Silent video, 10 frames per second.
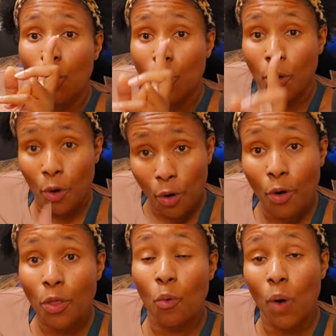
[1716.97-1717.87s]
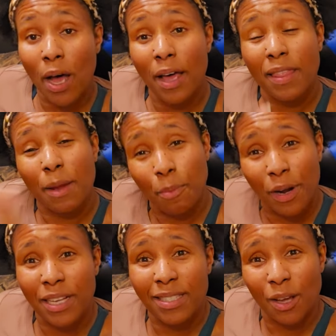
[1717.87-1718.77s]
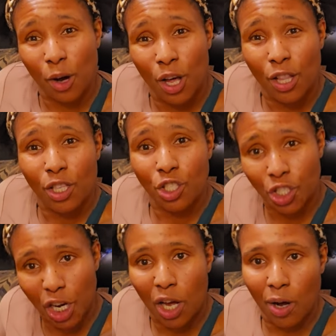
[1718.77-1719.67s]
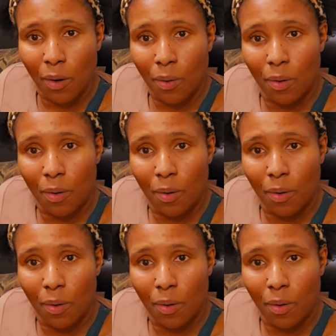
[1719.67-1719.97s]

you're the one that brings it on the show.